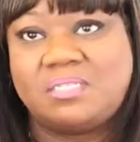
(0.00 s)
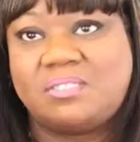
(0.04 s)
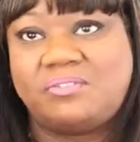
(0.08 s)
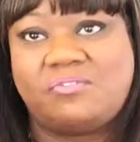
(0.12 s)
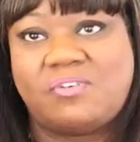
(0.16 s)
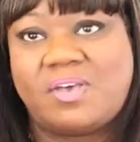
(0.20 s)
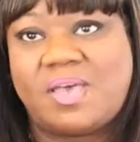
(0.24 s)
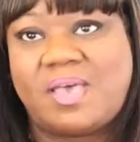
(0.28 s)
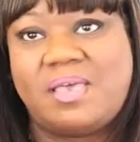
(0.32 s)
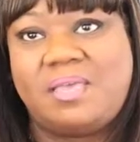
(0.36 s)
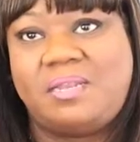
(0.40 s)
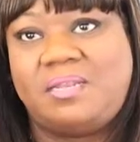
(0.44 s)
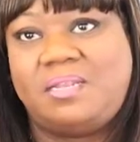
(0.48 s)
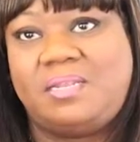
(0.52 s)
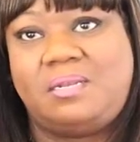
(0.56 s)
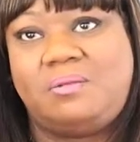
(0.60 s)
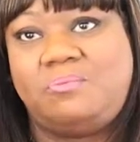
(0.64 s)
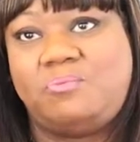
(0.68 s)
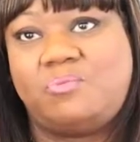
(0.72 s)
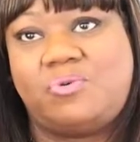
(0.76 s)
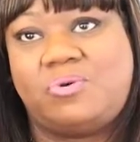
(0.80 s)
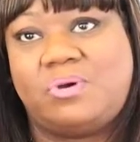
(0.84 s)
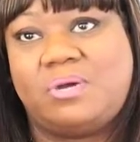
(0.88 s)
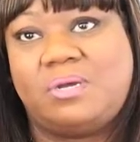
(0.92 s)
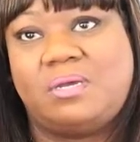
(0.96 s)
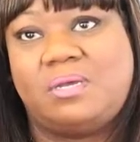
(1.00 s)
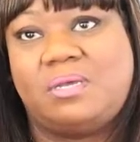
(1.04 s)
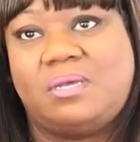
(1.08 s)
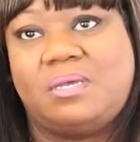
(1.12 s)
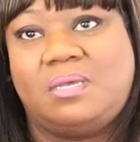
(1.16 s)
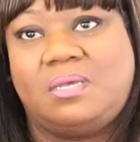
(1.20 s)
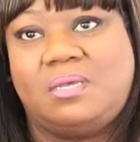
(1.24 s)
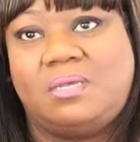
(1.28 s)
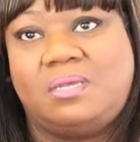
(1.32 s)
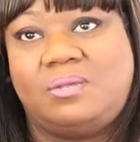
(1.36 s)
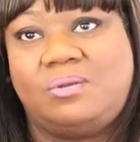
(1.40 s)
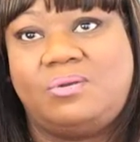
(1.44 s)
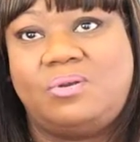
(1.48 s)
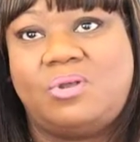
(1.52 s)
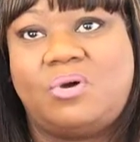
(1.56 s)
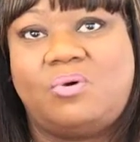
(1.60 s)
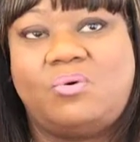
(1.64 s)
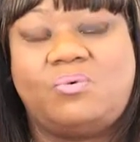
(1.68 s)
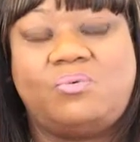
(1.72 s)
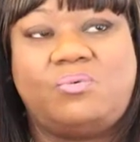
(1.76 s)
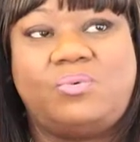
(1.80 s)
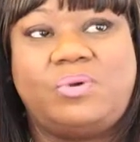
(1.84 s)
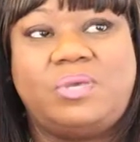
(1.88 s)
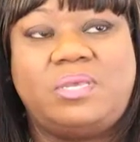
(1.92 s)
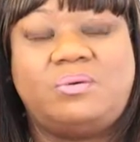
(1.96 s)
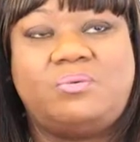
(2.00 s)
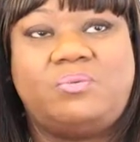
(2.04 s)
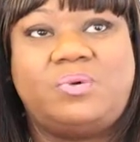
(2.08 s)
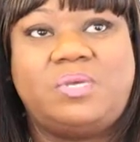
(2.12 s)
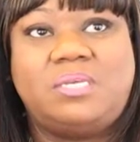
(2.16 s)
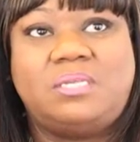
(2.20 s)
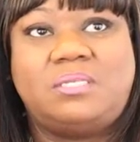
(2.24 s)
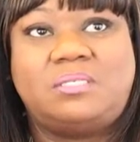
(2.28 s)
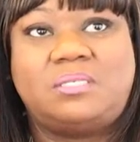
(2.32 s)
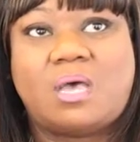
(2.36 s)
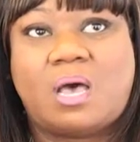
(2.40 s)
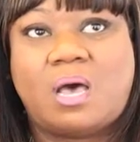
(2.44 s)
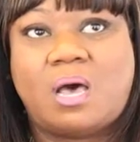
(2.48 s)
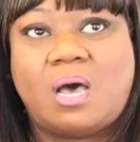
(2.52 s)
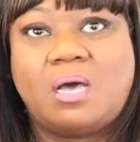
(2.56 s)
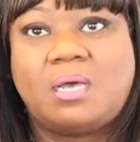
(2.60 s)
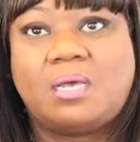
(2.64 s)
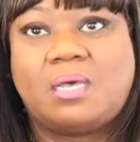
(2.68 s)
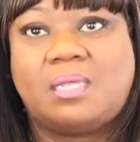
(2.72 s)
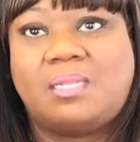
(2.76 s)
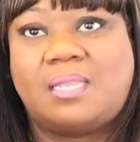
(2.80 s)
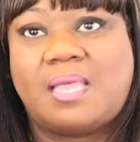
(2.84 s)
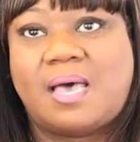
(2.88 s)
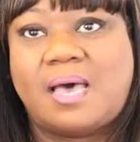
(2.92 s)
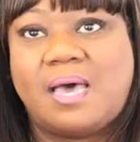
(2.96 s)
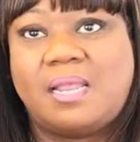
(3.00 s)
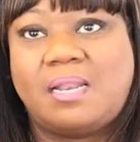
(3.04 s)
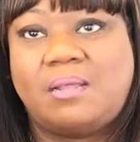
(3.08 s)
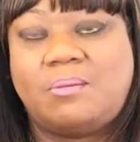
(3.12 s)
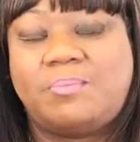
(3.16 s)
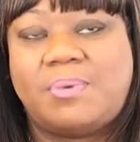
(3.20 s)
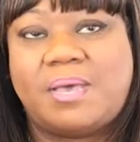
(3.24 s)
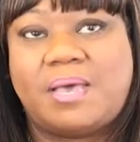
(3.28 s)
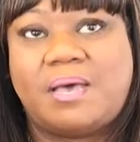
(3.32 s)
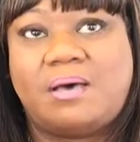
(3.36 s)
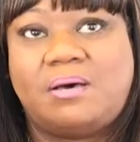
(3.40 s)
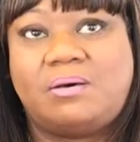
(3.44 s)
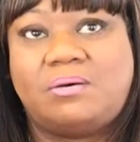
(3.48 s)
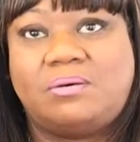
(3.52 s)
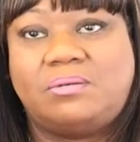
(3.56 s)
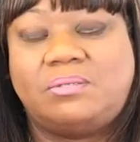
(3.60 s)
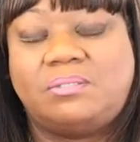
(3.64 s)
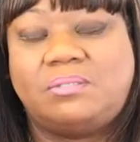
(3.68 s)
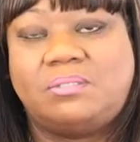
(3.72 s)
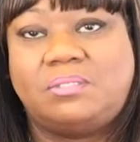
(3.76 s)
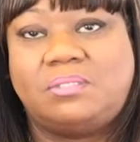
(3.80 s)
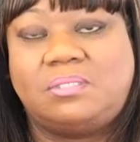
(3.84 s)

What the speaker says: is fine anymore. We talk a lot about